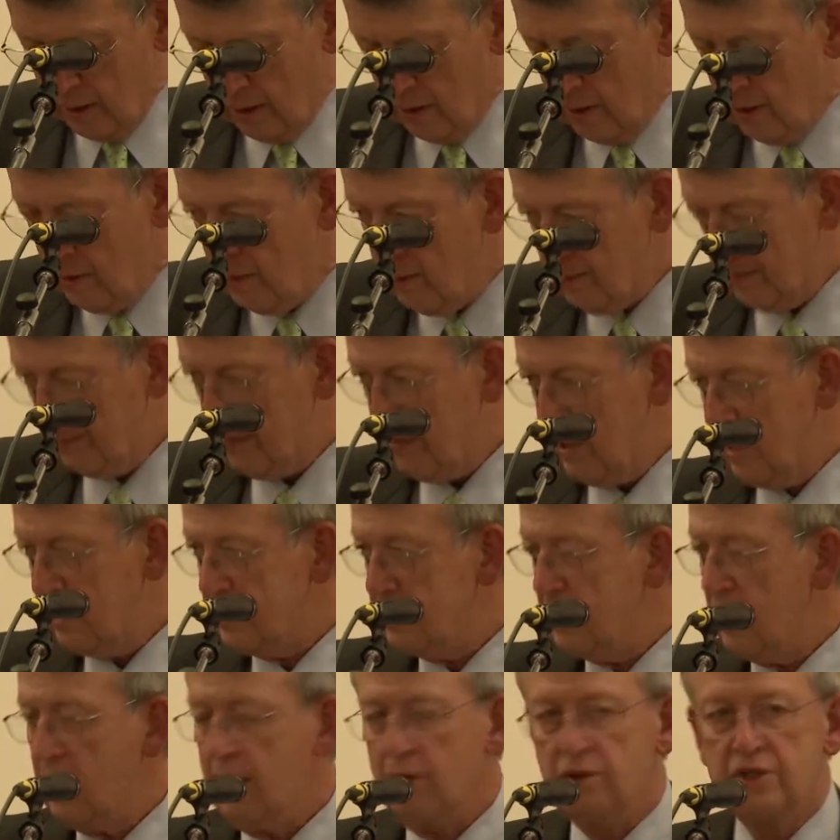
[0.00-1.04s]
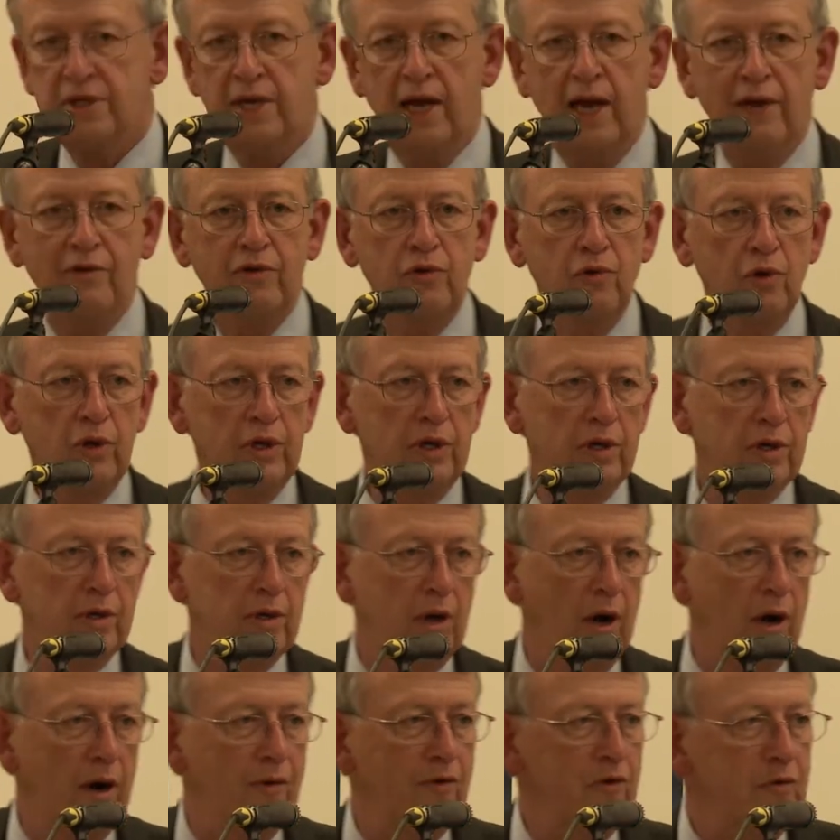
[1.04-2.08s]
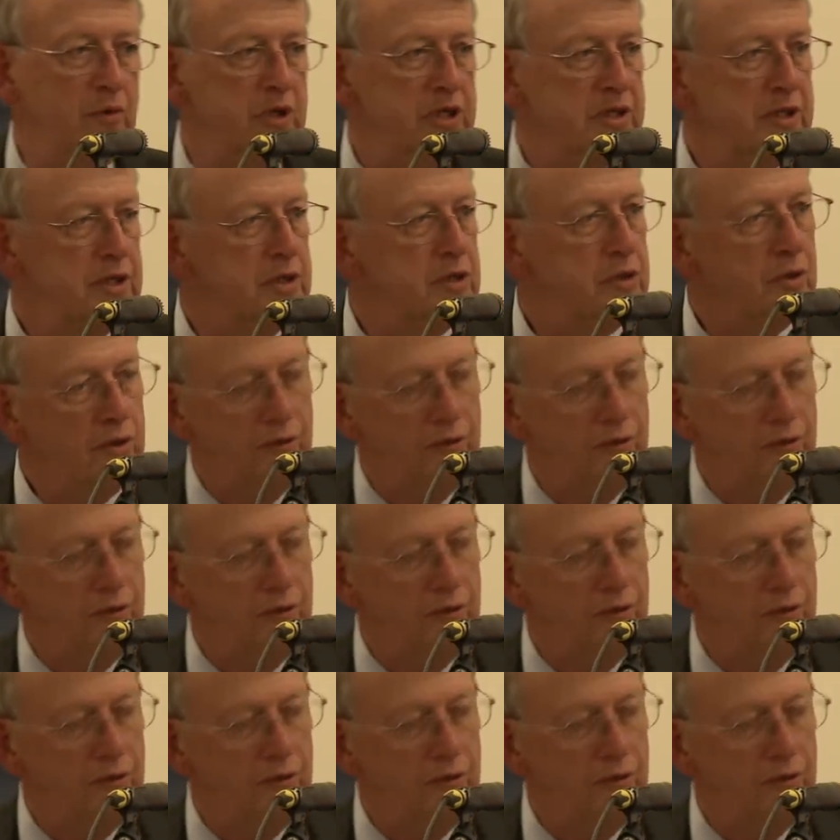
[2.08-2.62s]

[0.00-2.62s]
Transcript: I said I was an avid reader of the Harvard Business